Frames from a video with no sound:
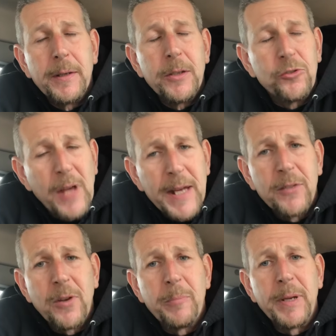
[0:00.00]

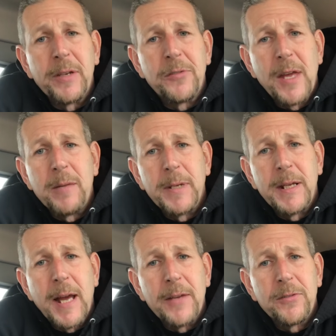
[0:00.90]
China's our biggest enemy,
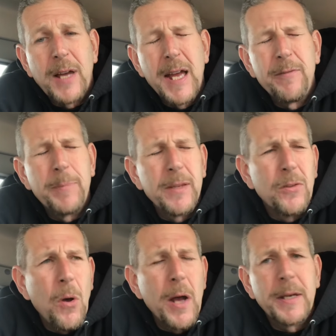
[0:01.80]
guys. I've been
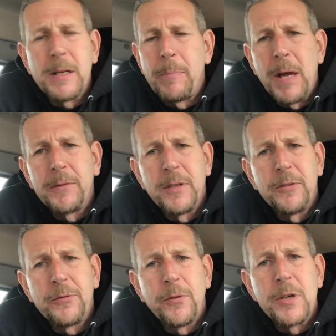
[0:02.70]
talking about
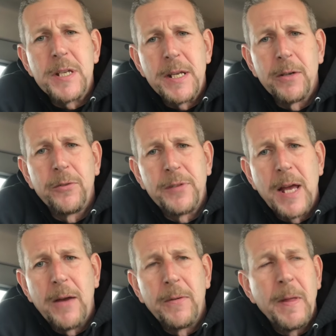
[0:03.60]
this for years
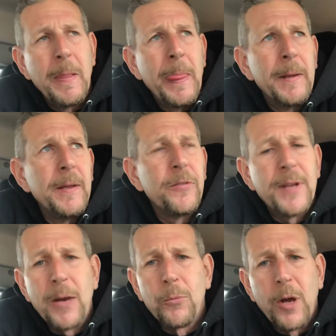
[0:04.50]
now. It's
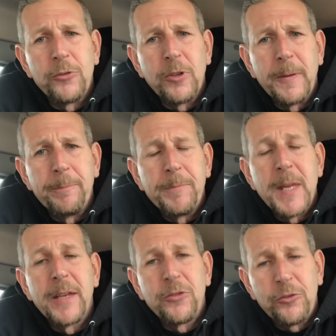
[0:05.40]
not Russia,
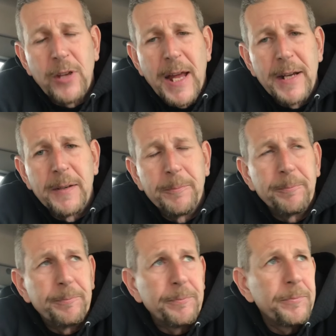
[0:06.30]
it's China.
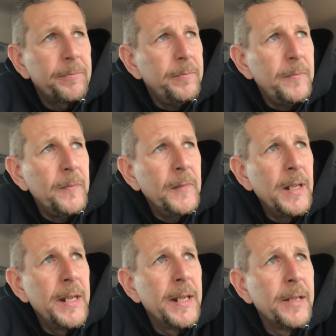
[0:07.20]

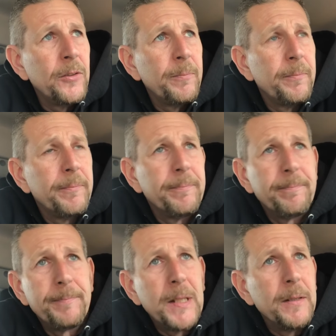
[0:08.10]
And,
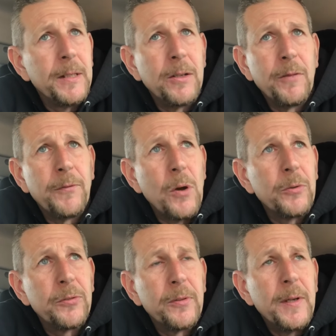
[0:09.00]
you know, folks,